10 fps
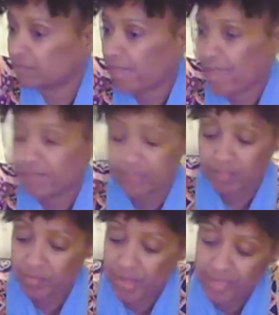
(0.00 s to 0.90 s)
Half
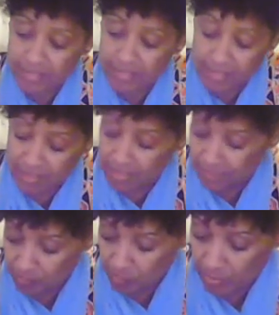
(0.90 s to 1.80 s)
the capacity
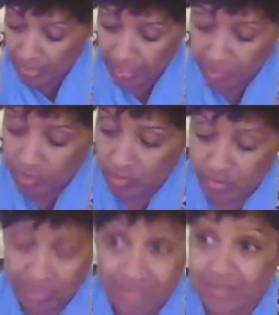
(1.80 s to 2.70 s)
of what I used to
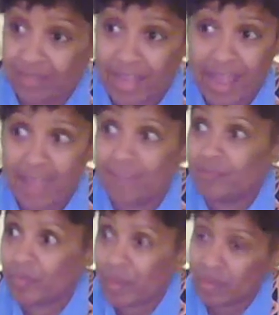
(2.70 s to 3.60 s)
be, not even
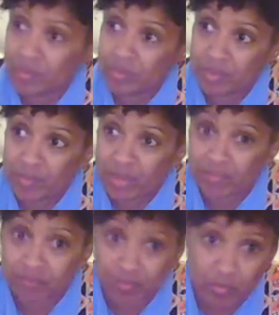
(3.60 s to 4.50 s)
half, probably about
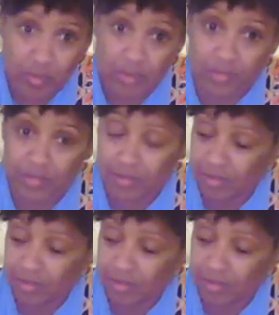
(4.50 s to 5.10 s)
a fourth